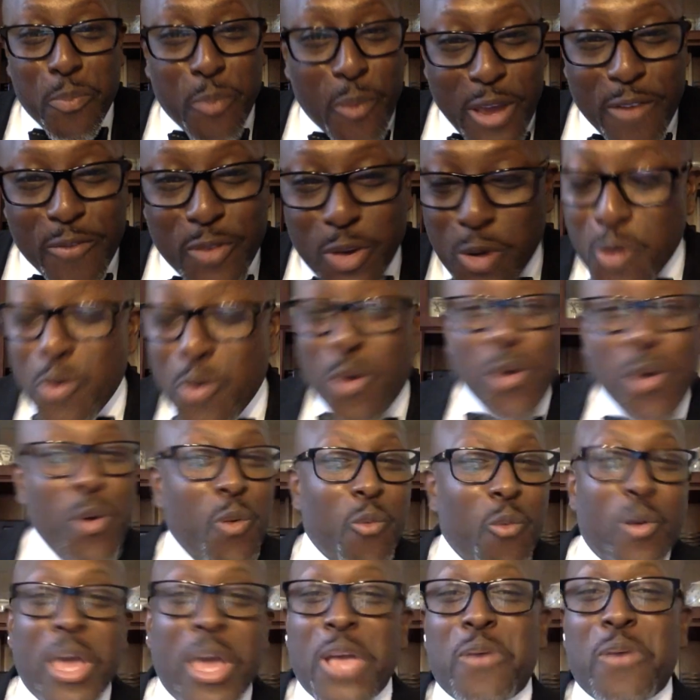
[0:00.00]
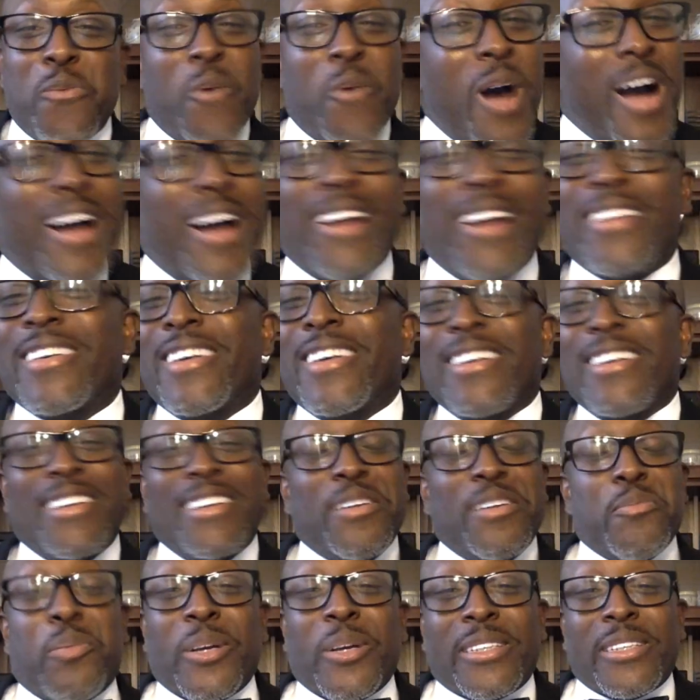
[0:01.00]
Preview, Week 1,
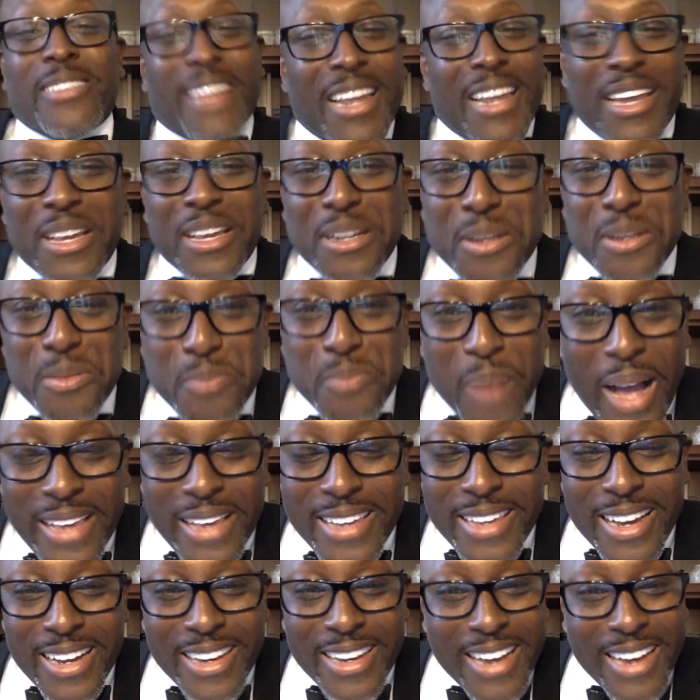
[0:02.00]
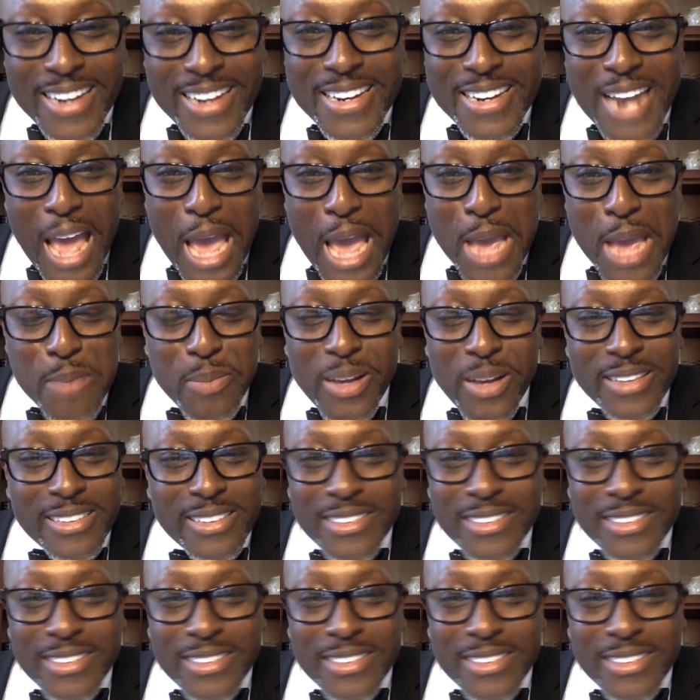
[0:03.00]
presented by your good neighbor,